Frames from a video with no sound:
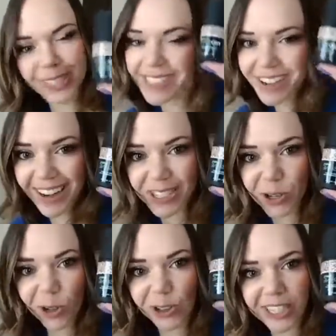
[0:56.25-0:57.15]
It's not as
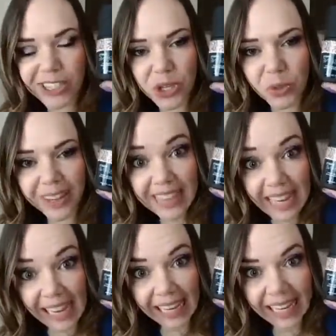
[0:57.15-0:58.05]
gold as you would
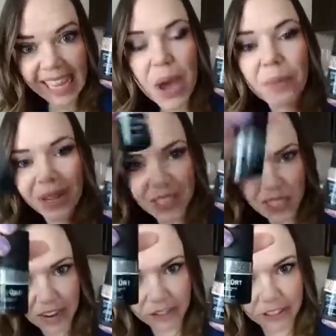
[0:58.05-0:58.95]
think, but it's
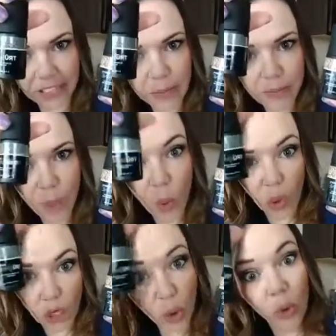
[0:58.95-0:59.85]
definitely more
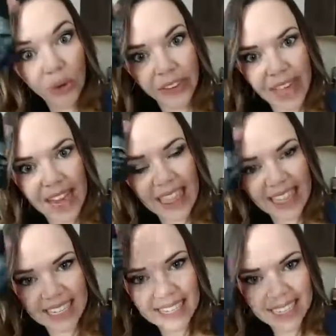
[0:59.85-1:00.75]
gold than
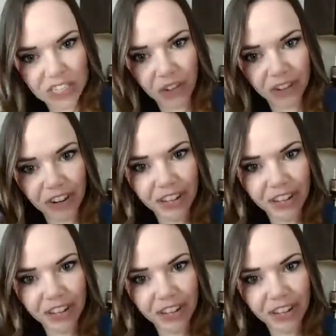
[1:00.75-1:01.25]
this silver.